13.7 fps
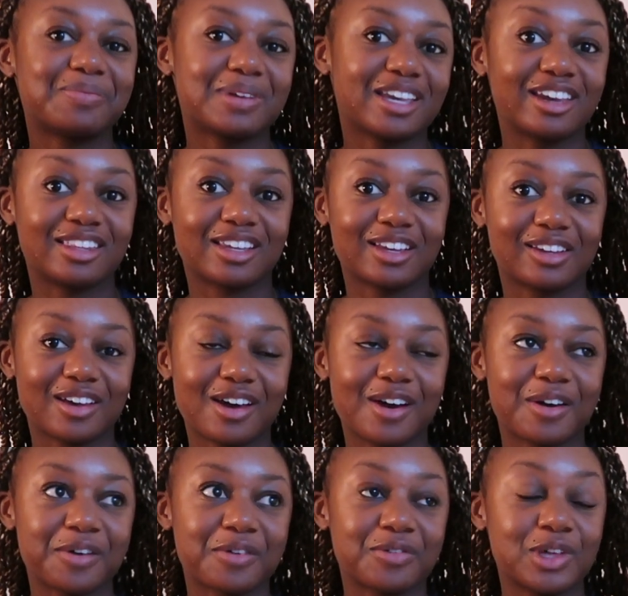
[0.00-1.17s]
the beginning
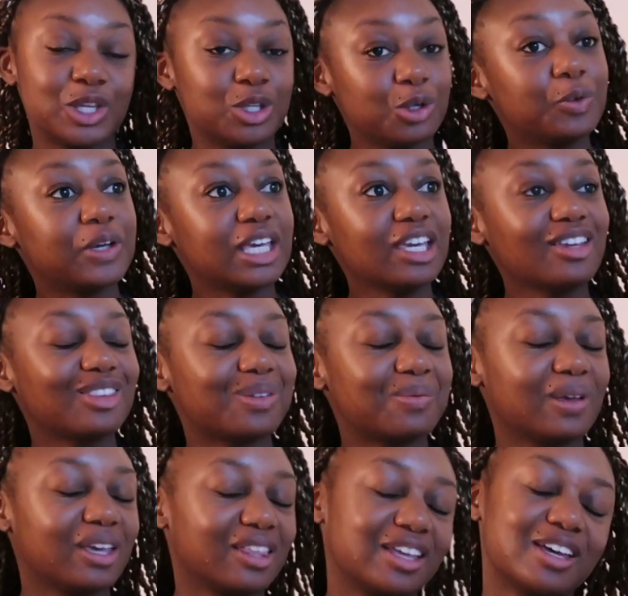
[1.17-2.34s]
of a new week, the
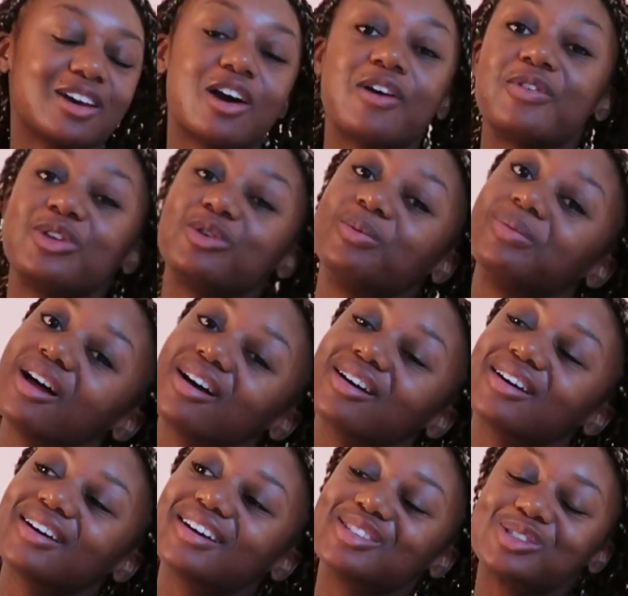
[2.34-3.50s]
beginning of a new vlog
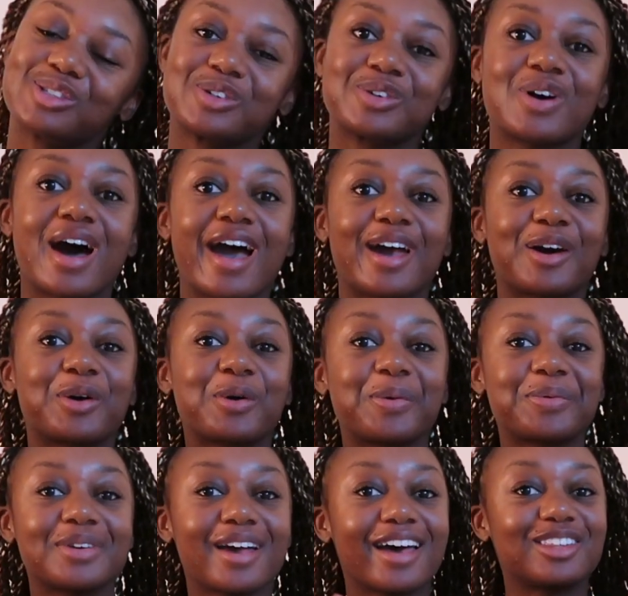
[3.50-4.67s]
so i hope
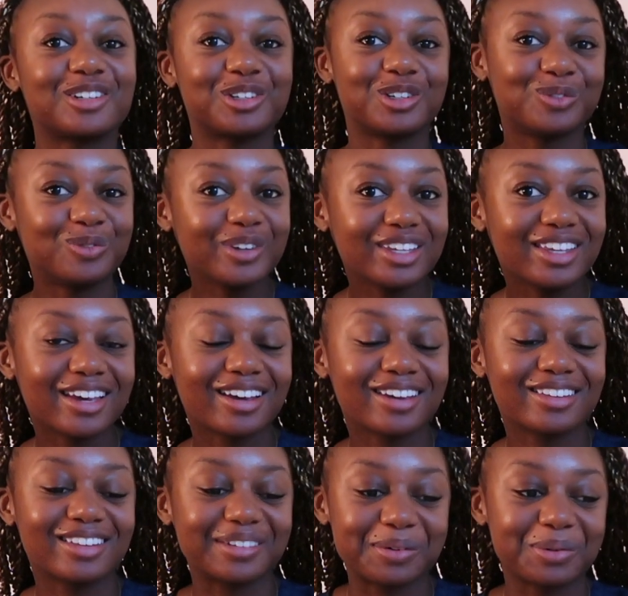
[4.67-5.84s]
you had a good
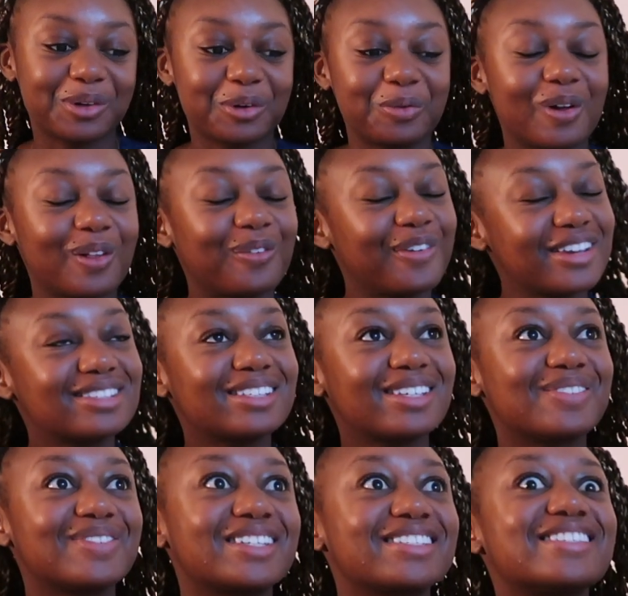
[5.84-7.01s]
weekend i hope you're well
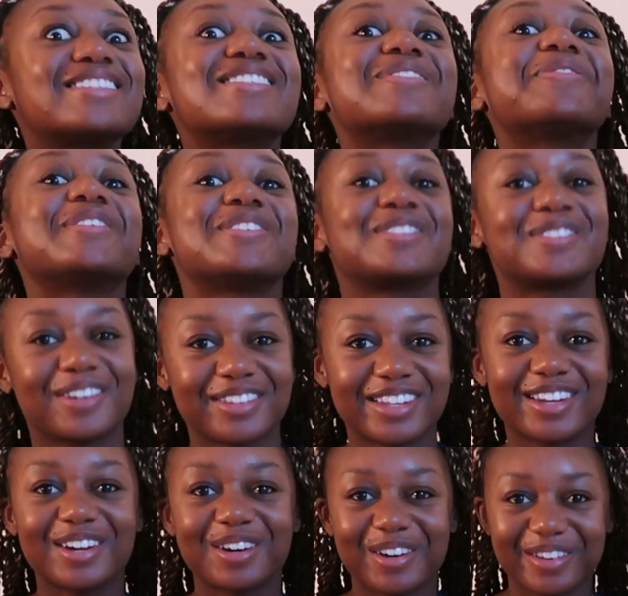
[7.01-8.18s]
rested because we're
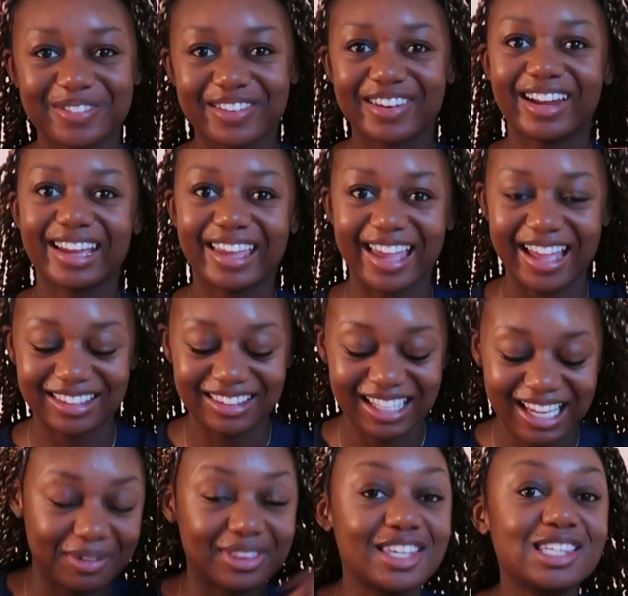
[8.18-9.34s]
starting over again
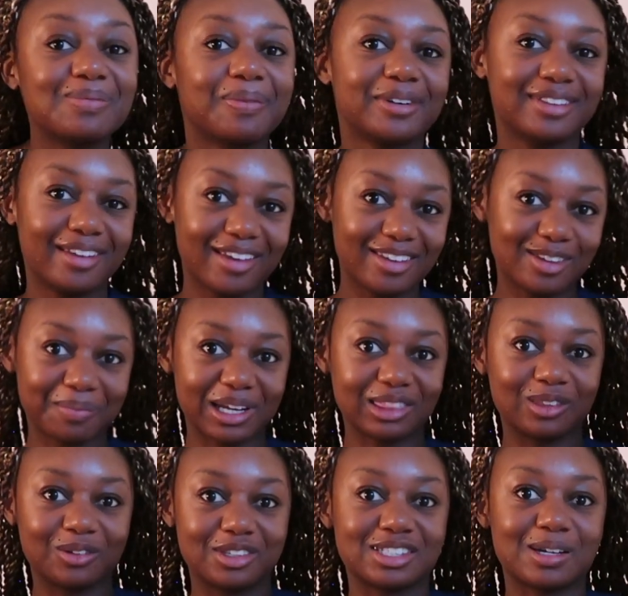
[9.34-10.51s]
with this morning you might
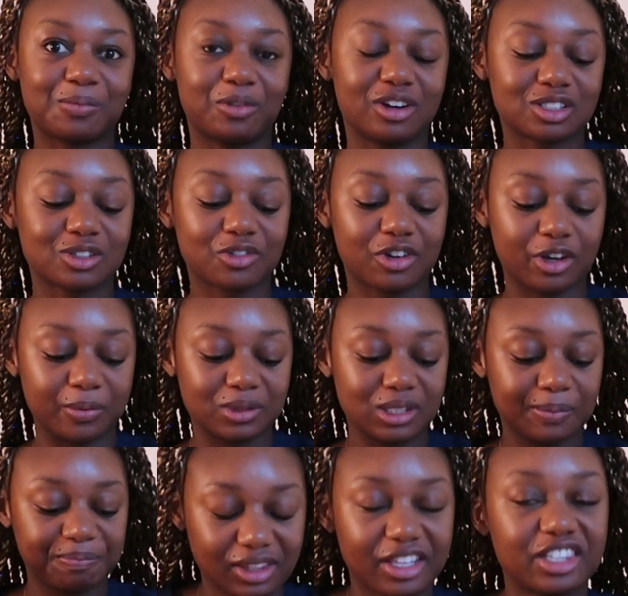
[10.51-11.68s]
notice i'm wearing scrubs
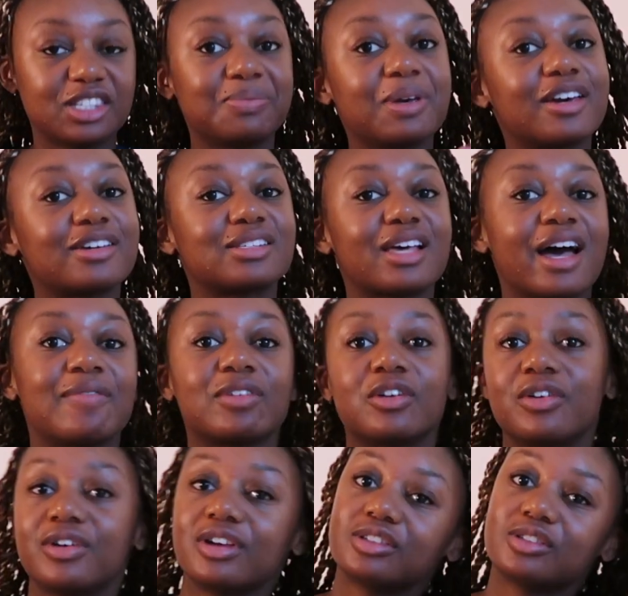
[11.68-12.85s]
that is because i'm
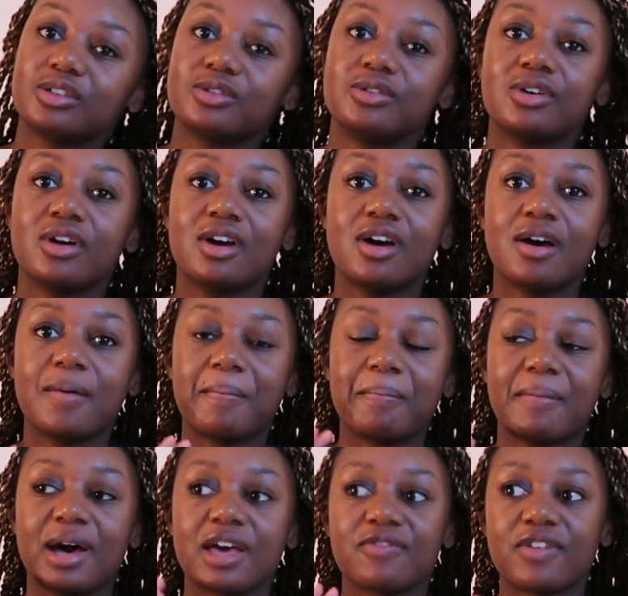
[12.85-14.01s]
going to
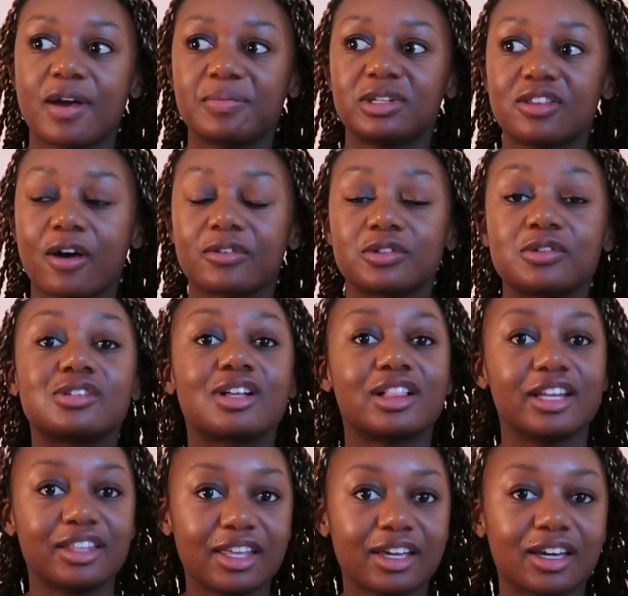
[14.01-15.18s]
my family doctor's
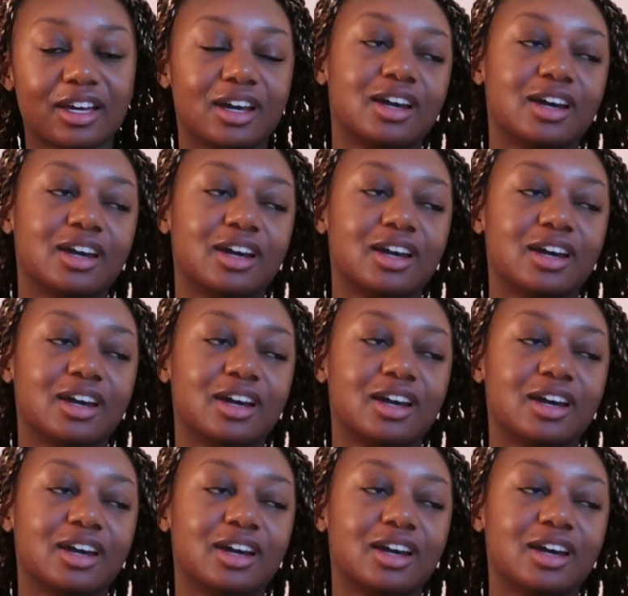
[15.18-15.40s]
clinic